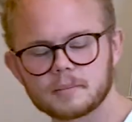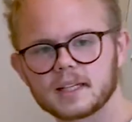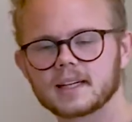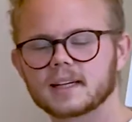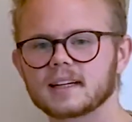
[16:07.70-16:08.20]

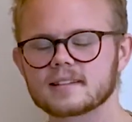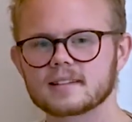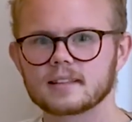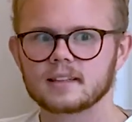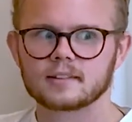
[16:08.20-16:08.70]
being in a
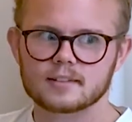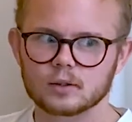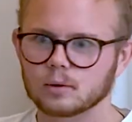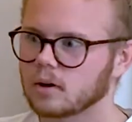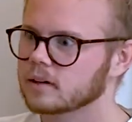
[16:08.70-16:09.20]
scene
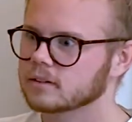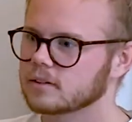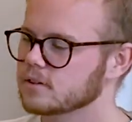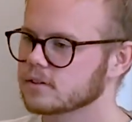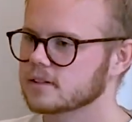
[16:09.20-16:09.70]
so long,
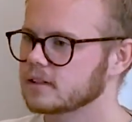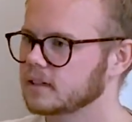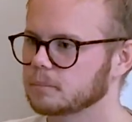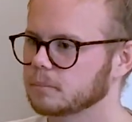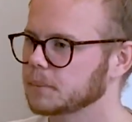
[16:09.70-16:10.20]
to just
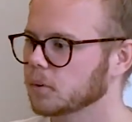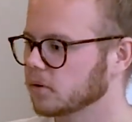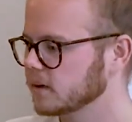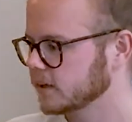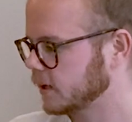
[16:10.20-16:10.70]
seeing
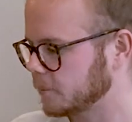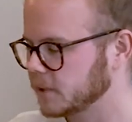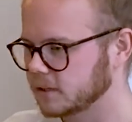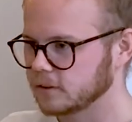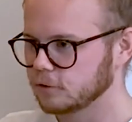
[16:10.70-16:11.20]
people. I
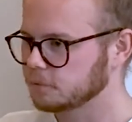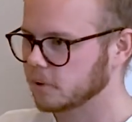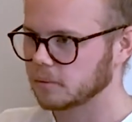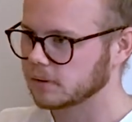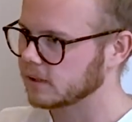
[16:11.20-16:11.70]
mean, you've
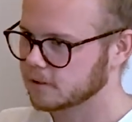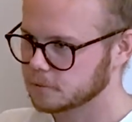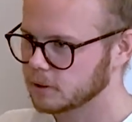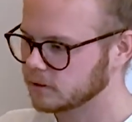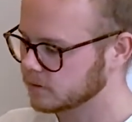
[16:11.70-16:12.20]
probably
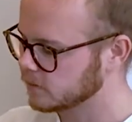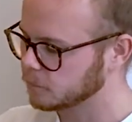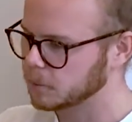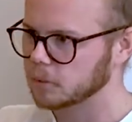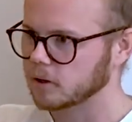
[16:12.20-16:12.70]
experienced
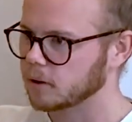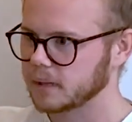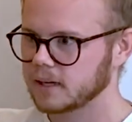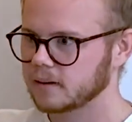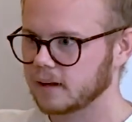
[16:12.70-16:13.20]
and people come
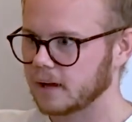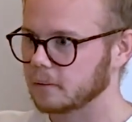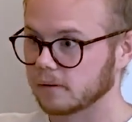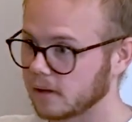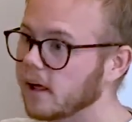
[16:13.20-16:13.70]
in
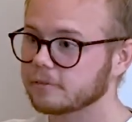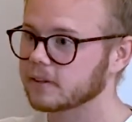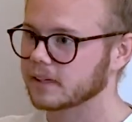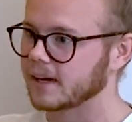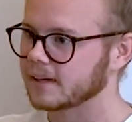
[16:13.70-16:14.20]
and left
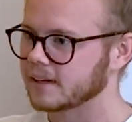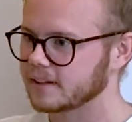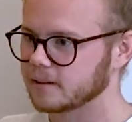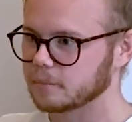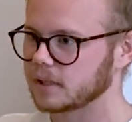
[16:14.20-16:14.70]
again, and
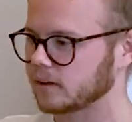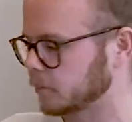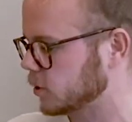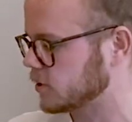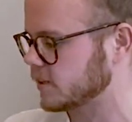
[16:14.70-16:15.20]
in the
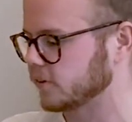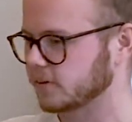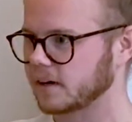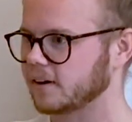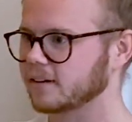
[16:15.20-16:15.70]
meantime, you're still
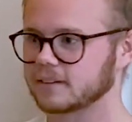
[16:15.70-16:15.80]
there,